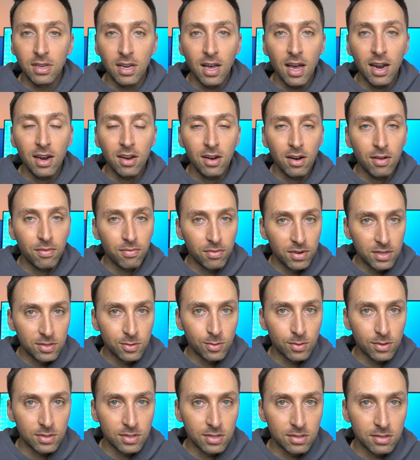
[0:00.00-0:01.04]
not enough
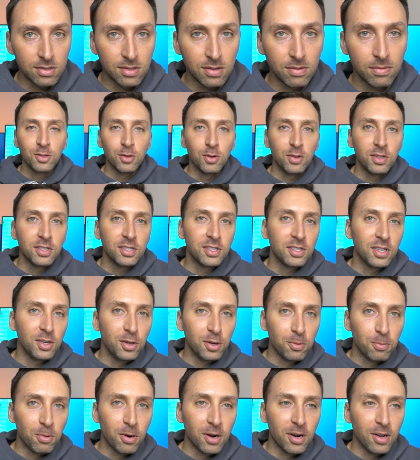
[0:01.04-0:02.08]
resources. So this is a
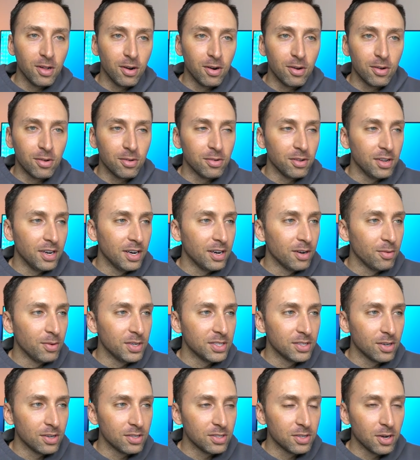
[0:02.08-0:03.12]
good part of the article here. We
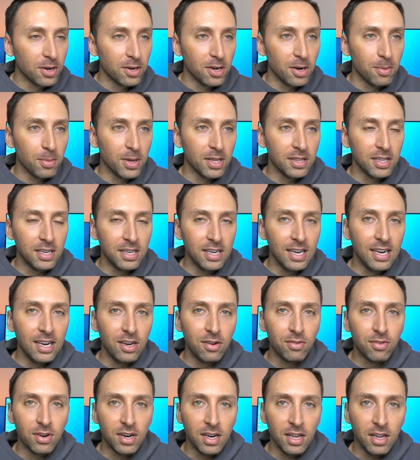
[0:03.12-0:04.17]
start talking about the
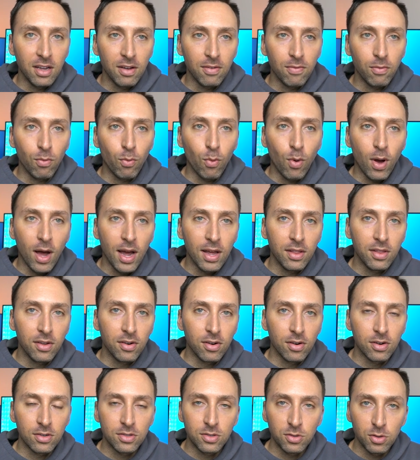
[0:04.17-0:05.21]
nitty gritty of why there
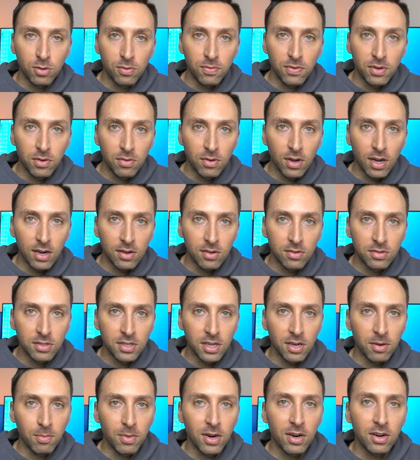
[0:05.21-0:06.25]
are so few doctors
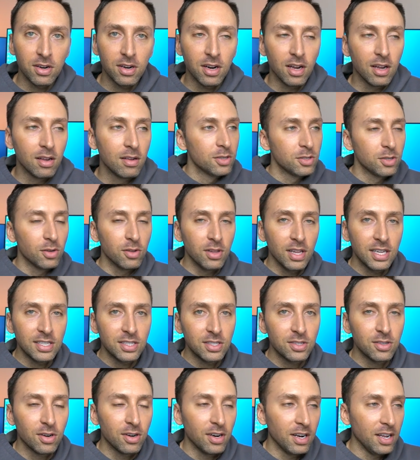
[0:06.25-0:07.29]
in in America, so let's
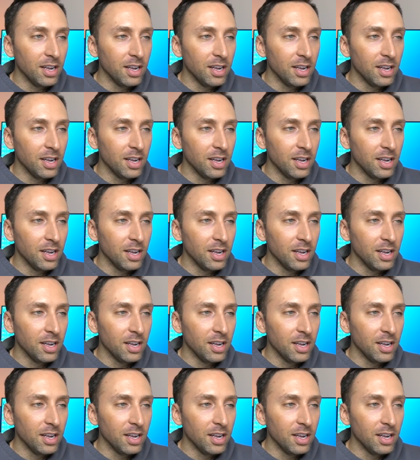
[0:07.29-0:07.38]
start